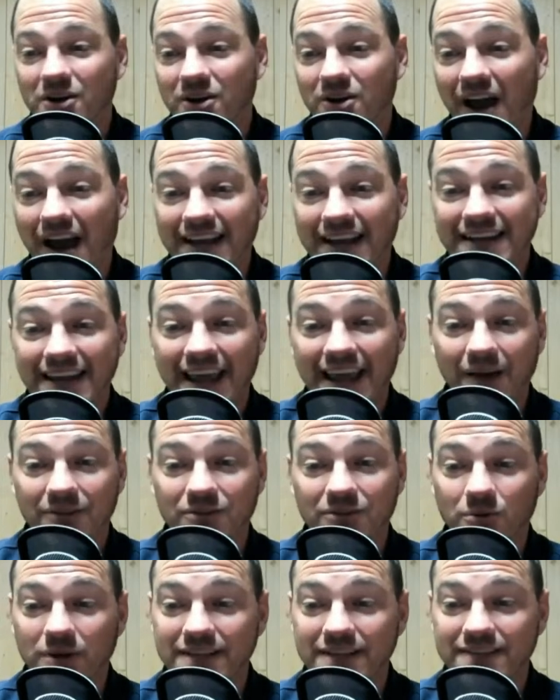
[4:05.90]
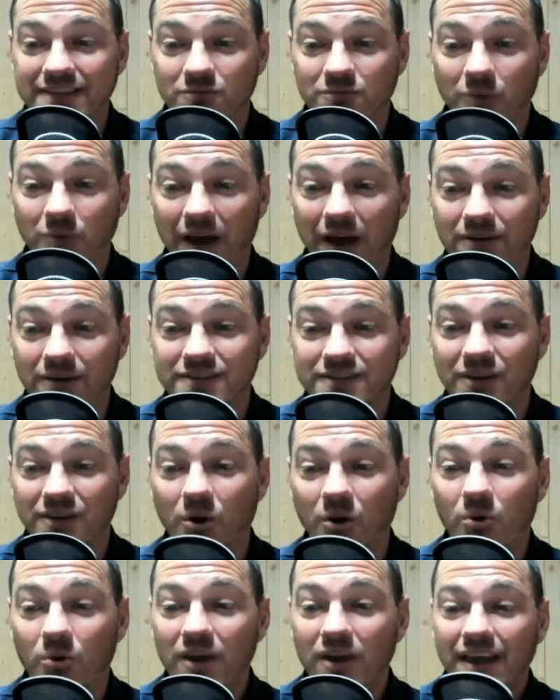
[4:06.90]
knocking down threes as well.
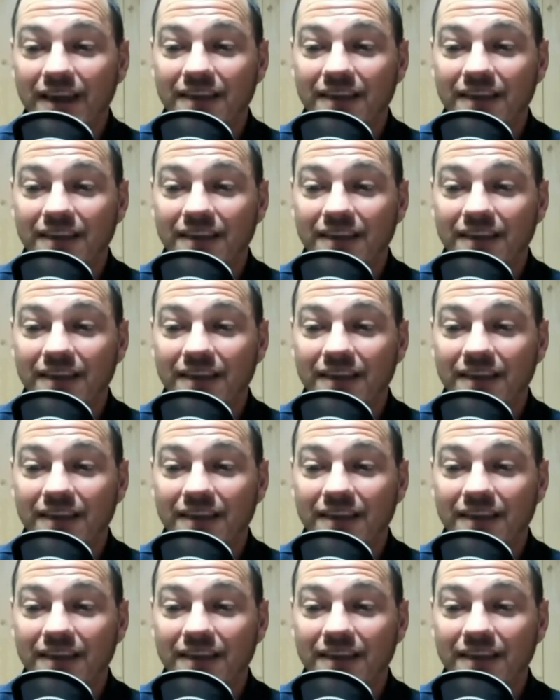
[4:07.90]
So